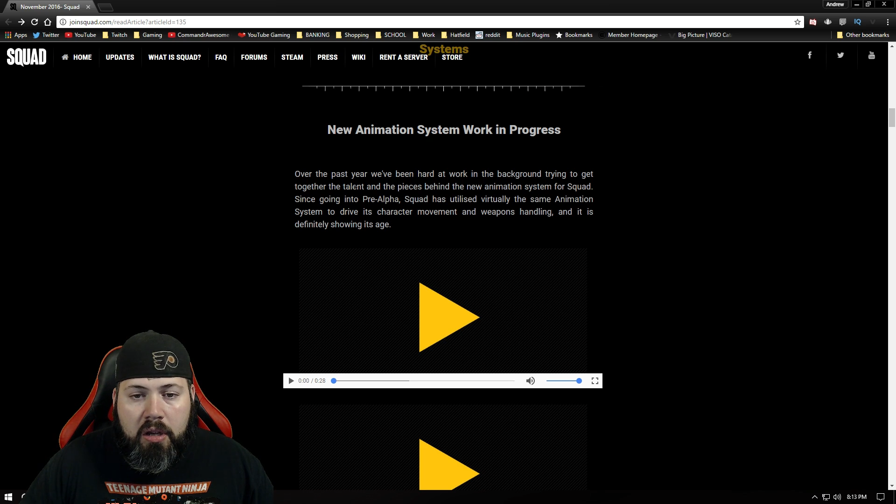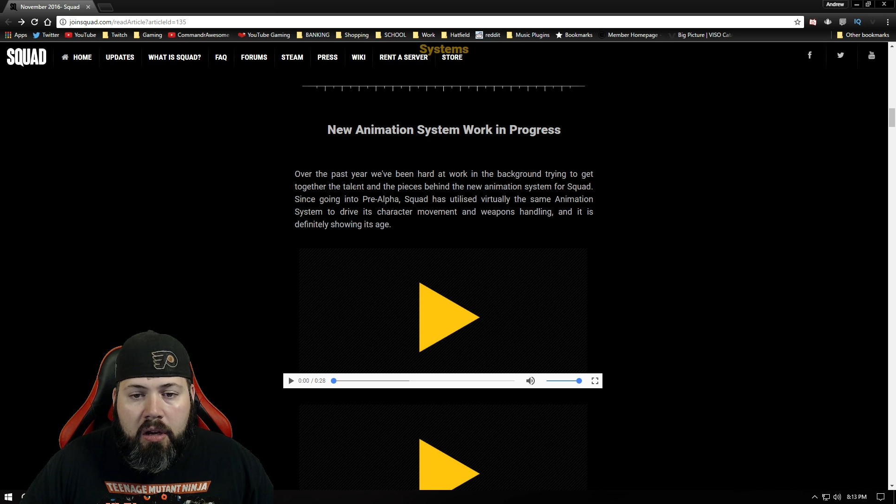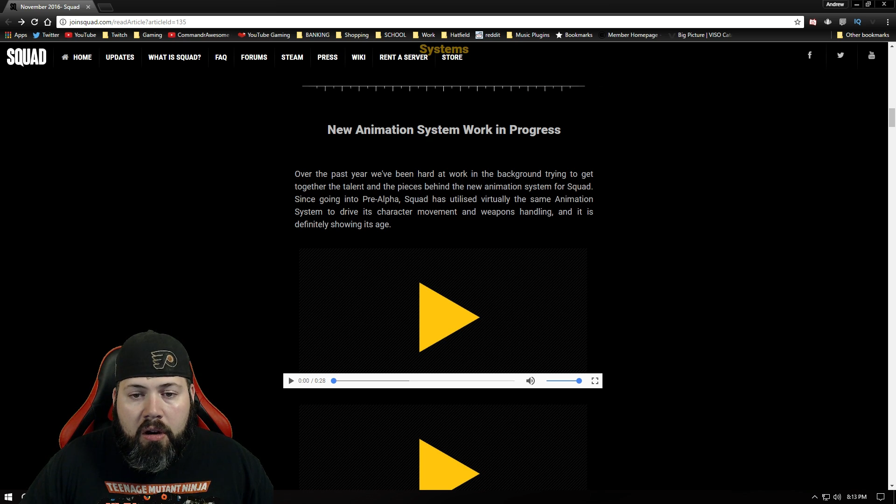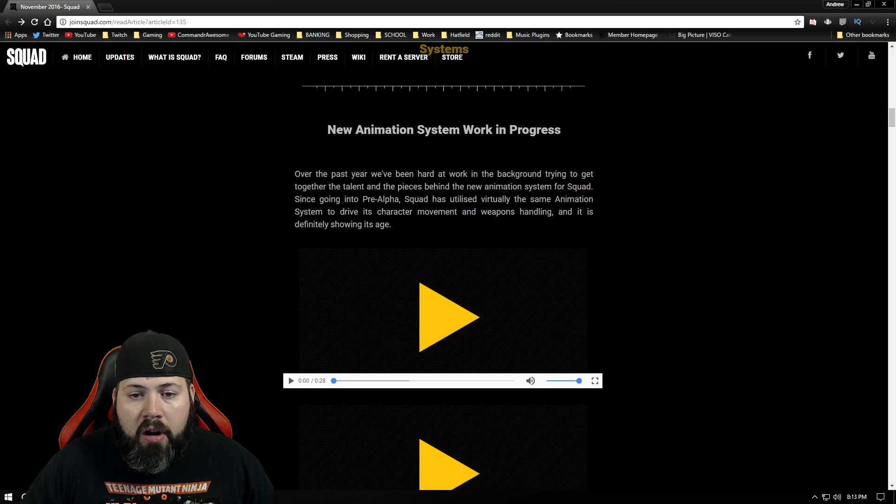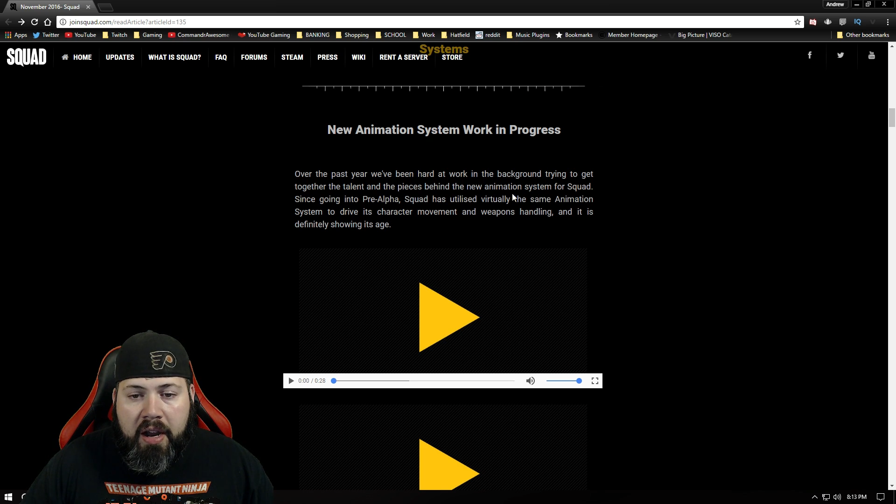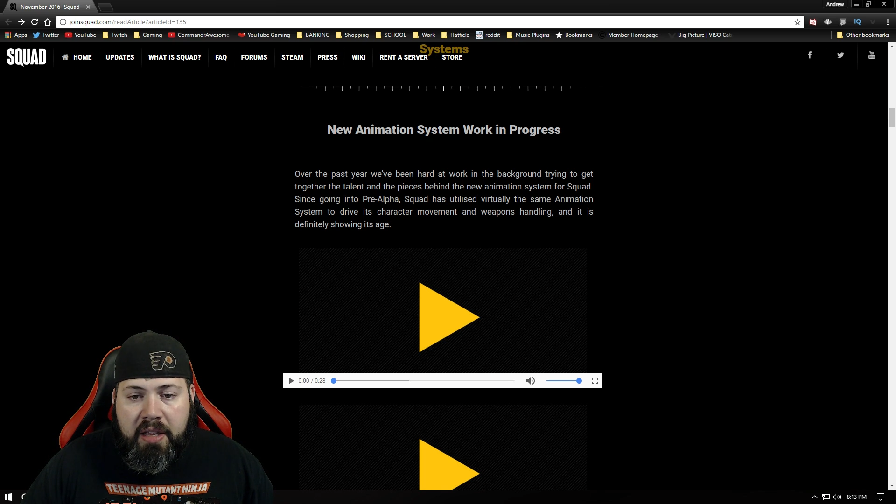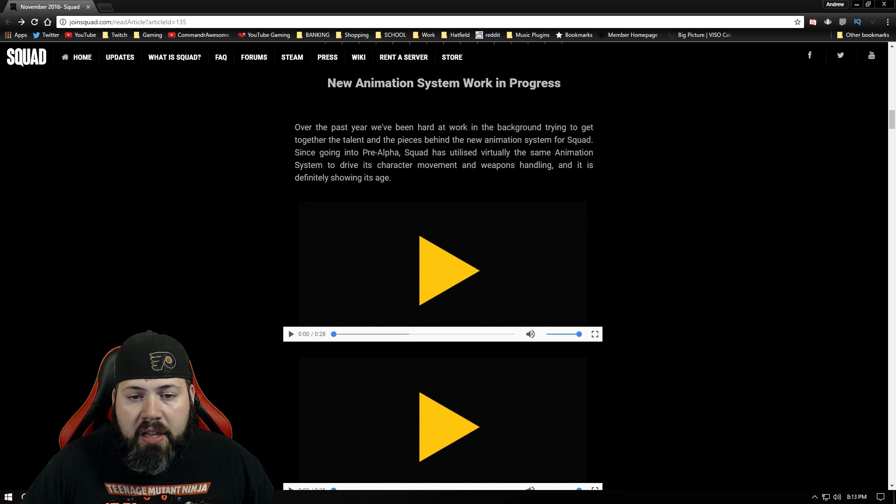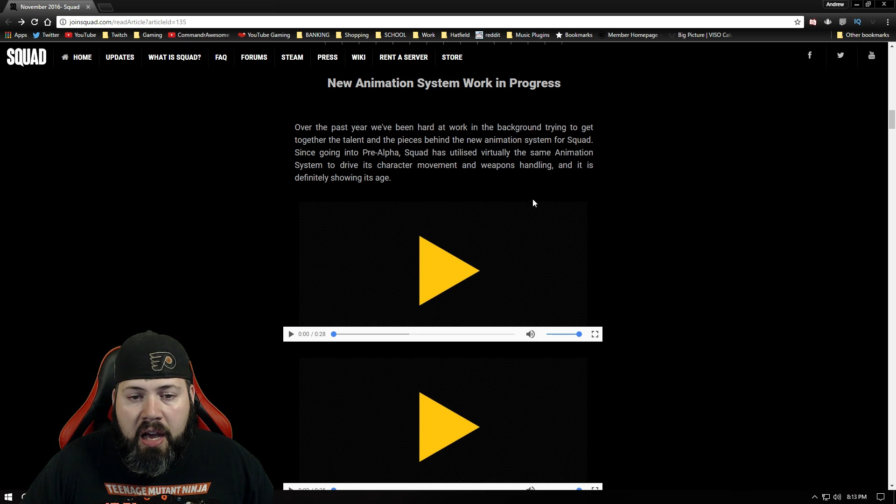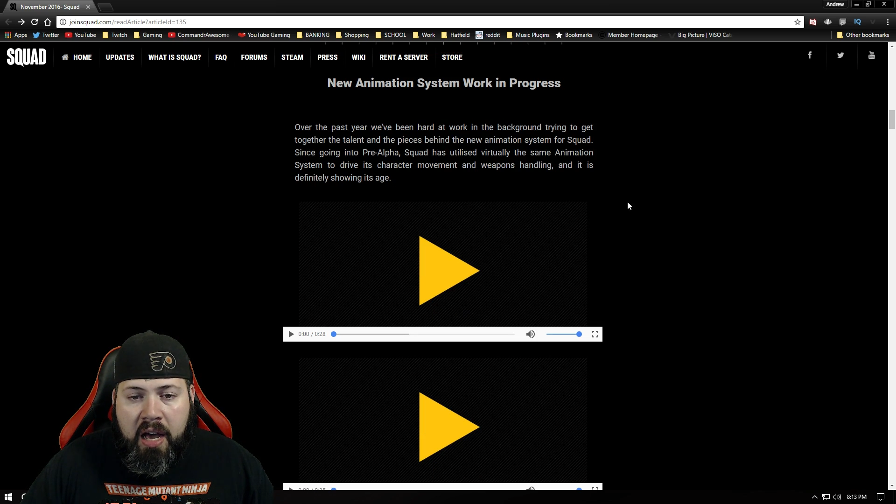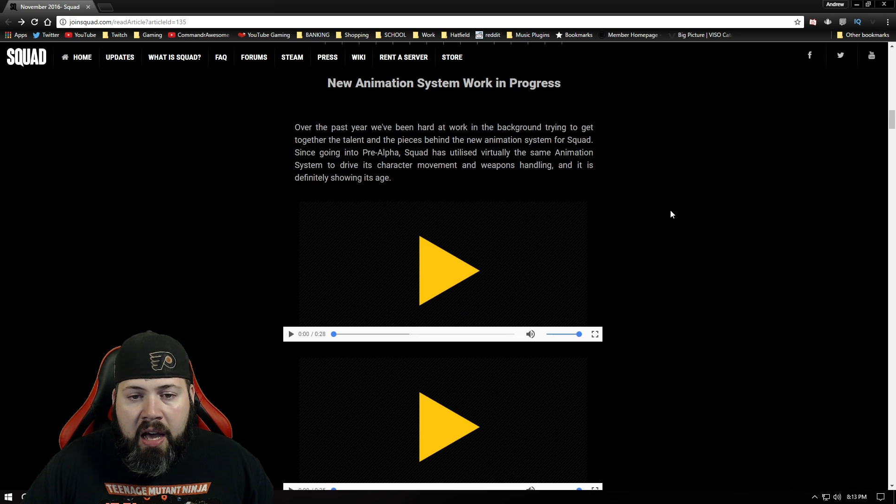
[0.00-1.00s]
All right.
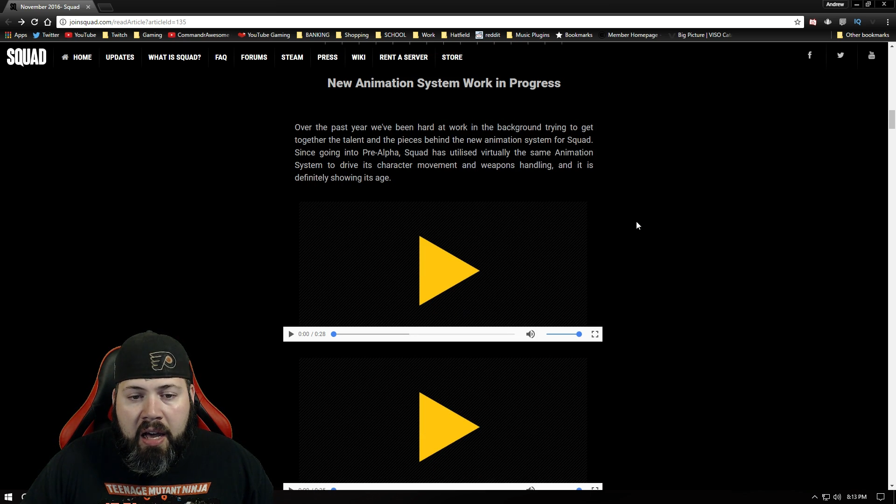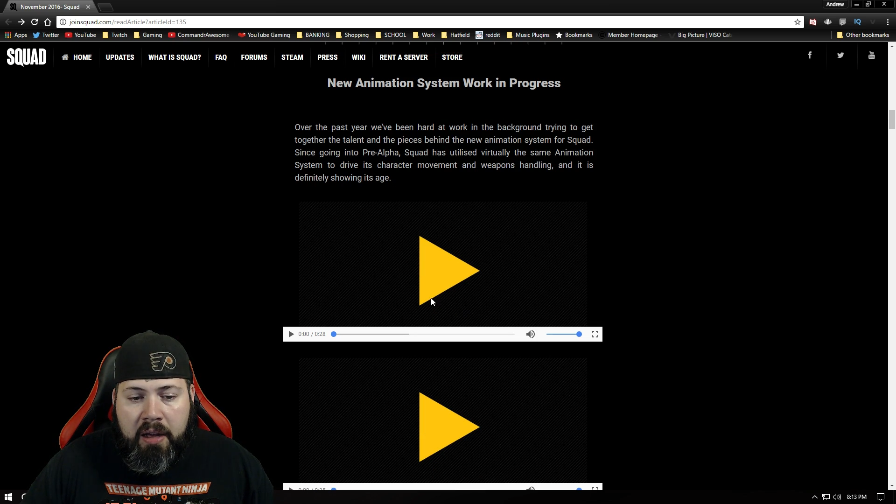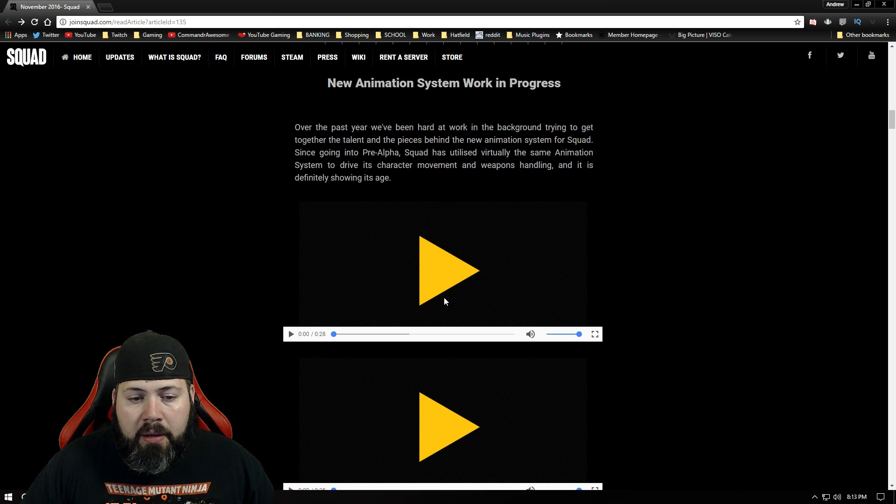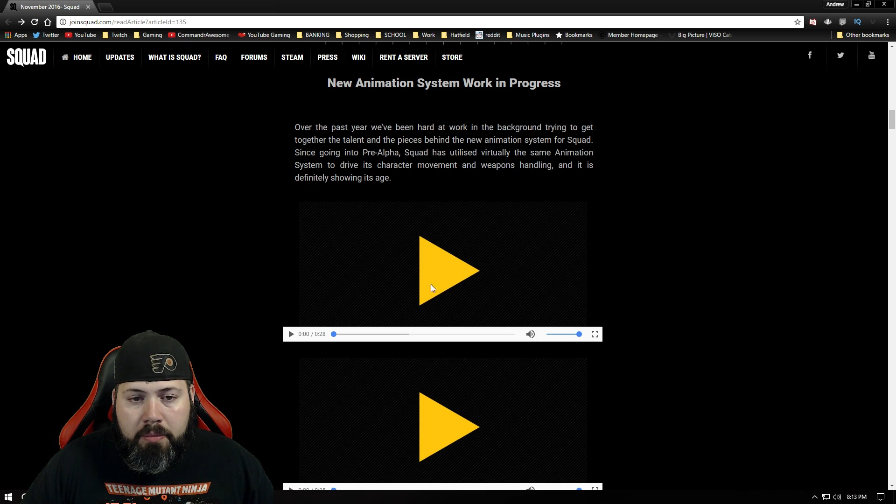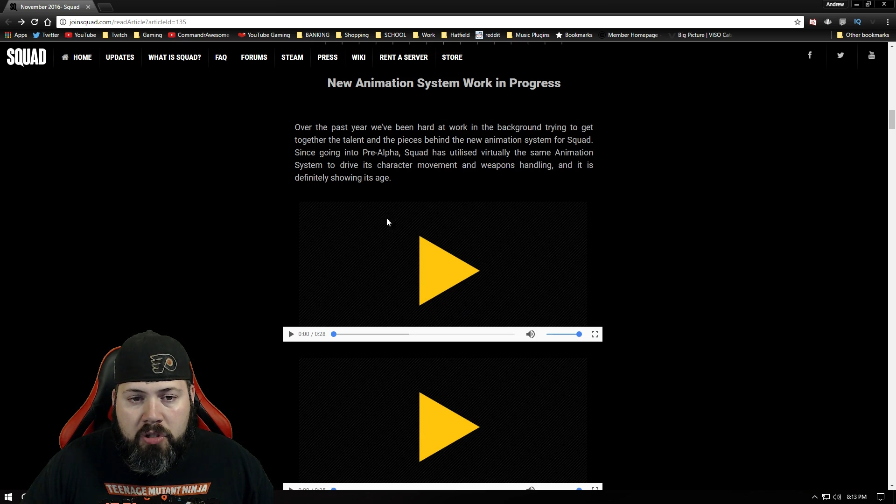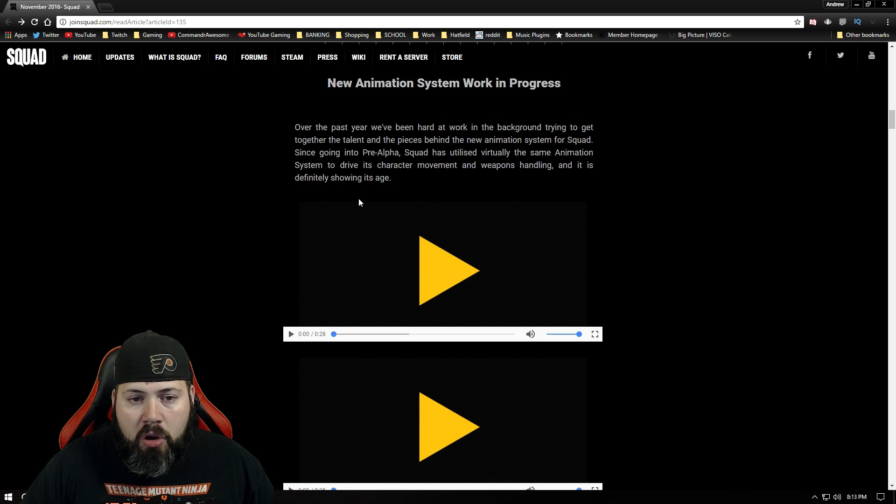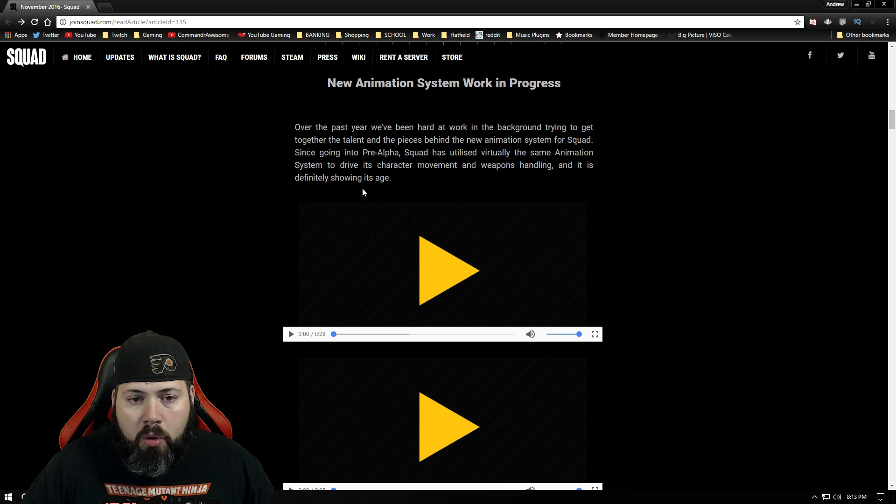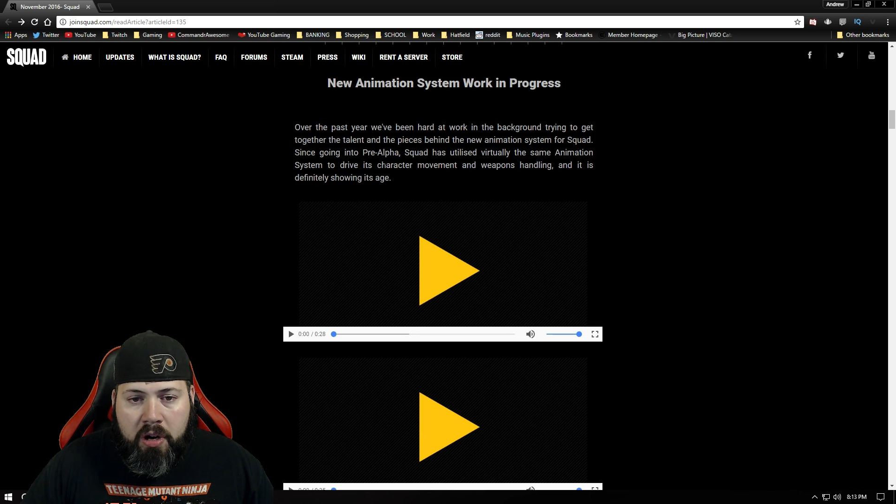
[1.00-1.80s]
So